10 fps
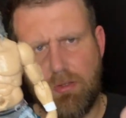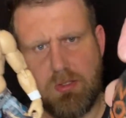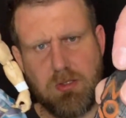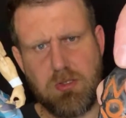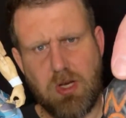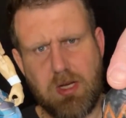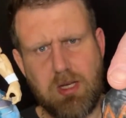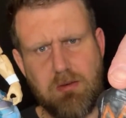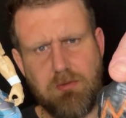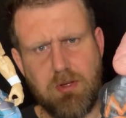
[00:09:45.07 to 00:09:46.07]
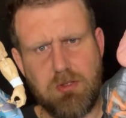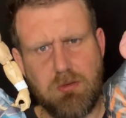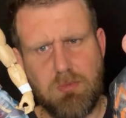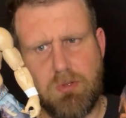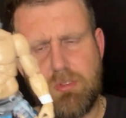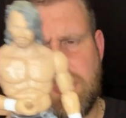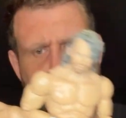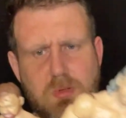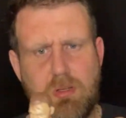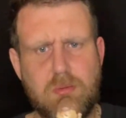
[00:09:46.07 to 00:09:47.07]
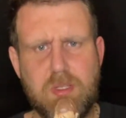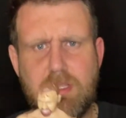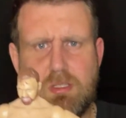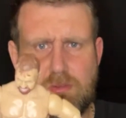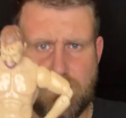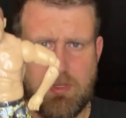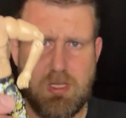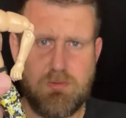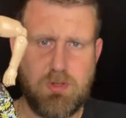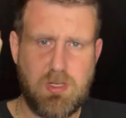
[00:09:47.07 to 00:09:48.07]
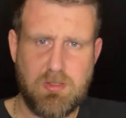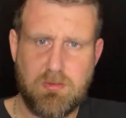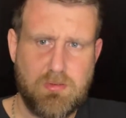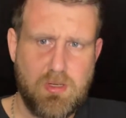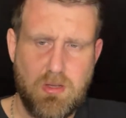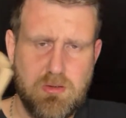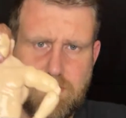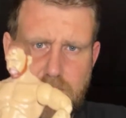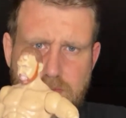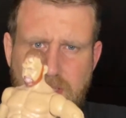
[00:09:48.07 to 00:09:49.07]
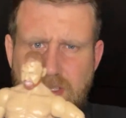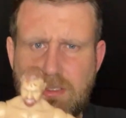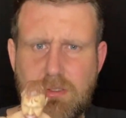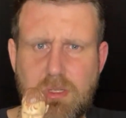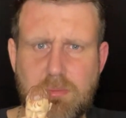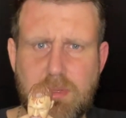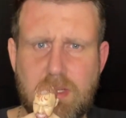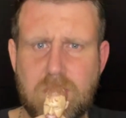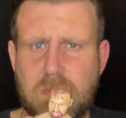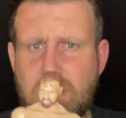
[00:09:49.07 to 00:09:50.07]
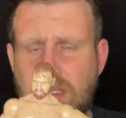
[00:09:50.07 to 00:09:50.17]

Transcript: the jacket for John Moxley as well. I mean, this figure goes £15 to £20.